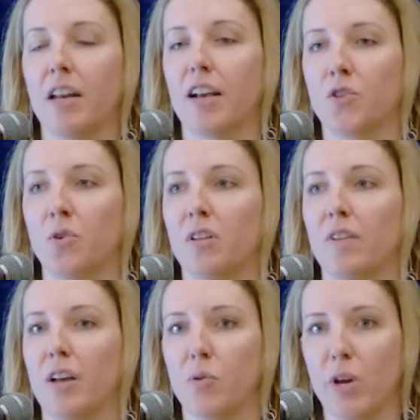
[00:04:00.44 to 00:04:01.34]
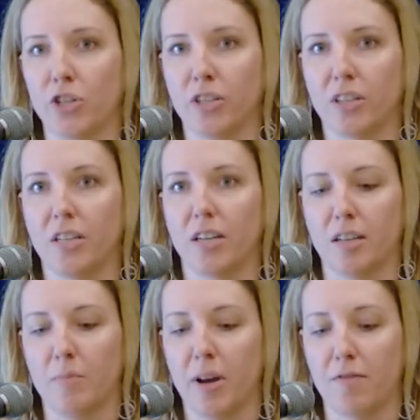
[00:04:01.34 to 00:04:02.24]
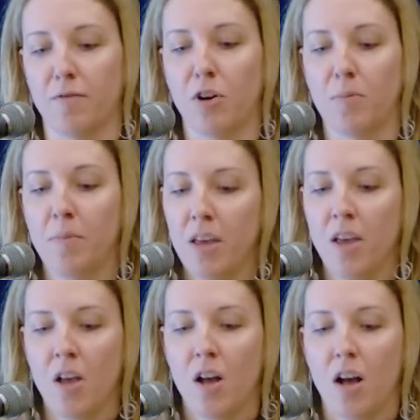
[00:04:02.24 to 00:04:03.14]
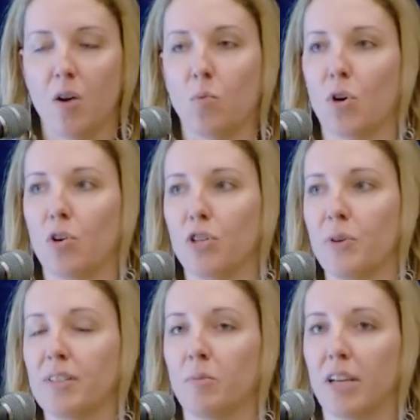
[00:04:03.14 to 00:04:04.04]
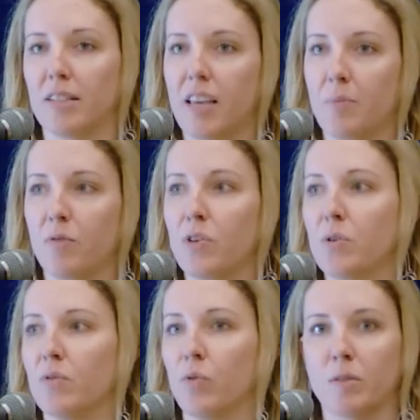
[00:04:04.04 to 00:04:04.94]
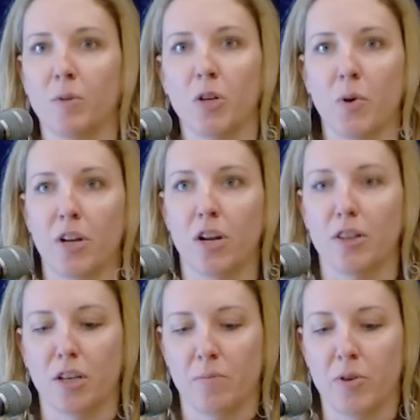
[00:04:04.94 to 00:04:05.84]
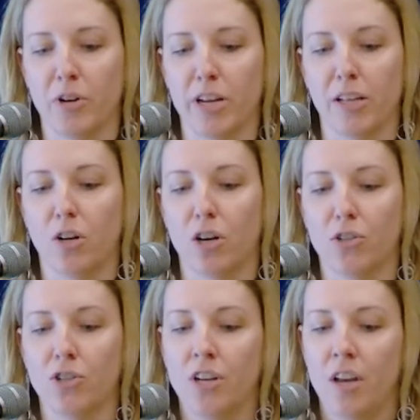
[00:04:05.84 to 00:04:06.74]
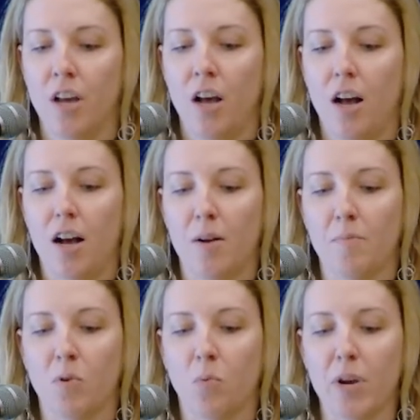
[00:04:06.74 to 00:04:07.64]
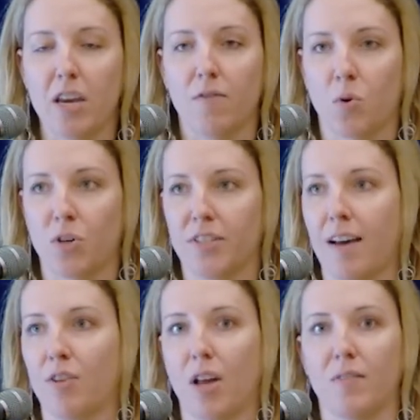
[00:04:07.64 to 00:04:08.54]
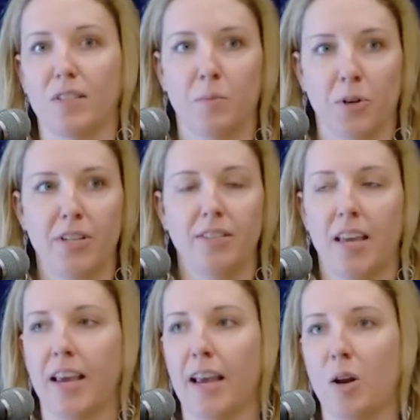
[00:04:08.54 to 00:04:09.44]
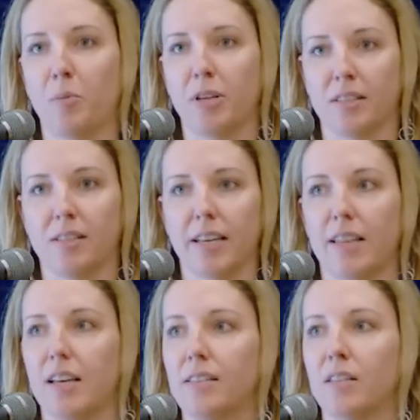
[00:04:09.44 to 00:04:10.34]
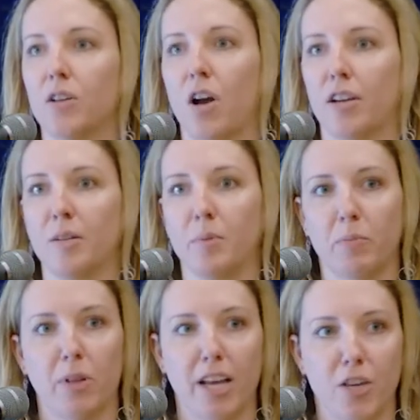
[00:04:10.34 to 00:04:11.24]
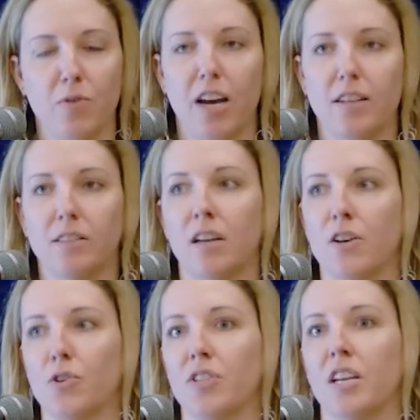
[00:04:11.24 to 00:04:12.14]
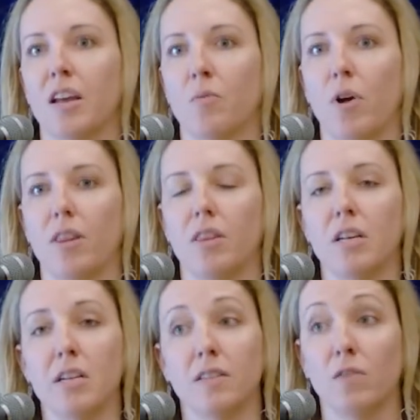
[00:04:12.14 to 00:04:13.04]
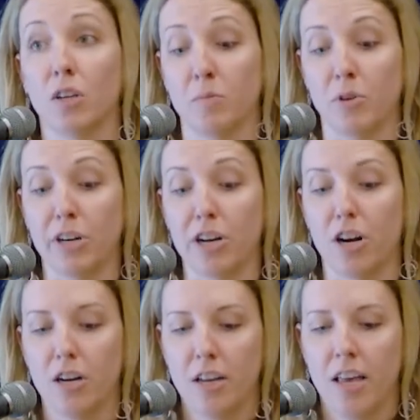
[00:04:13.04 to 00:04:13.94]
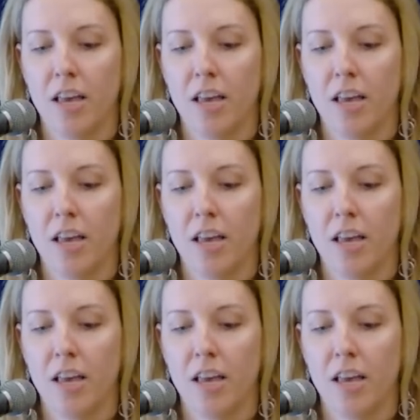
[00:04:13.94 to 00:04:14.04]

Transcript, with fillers: an external evaluation conducted by a firm. We're doing some landscape reviews of what's been going on in the community at large. We, of course, have a lot of experience hanging out at places like this and talking to people like you guys to understand what the needs of the community are.